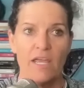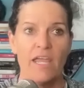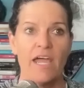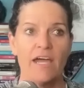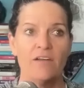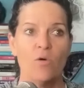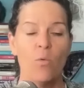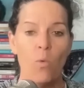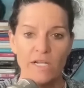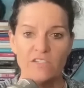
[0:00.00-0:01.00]
And
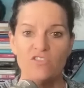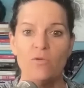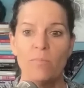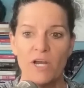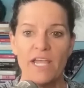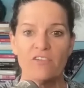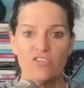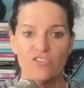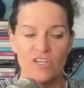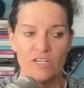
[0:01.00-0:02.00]
once you bring
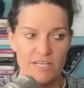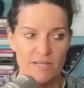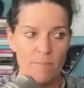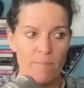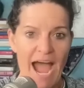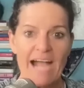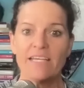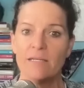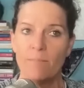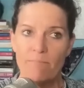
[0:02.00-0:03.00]
estrogen
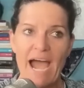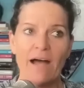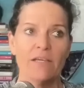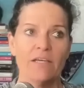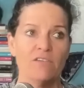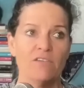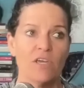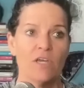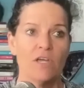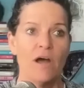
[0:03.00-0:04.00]
back into balance,
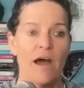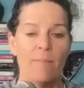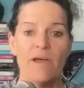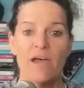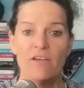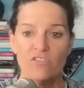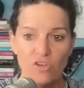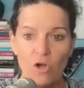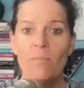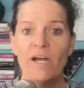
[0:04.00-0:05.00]
um,
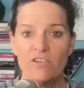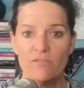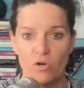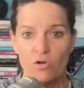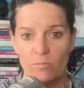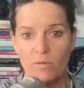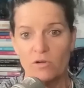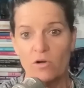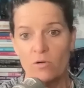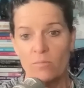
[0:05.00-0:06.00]
so much of your
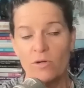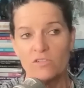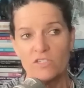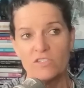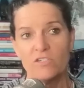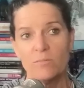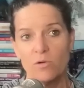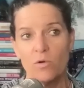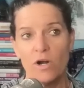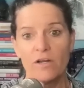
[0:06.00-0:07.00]
hormonal system
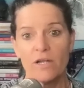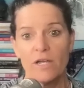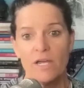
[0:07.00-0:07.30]
will work.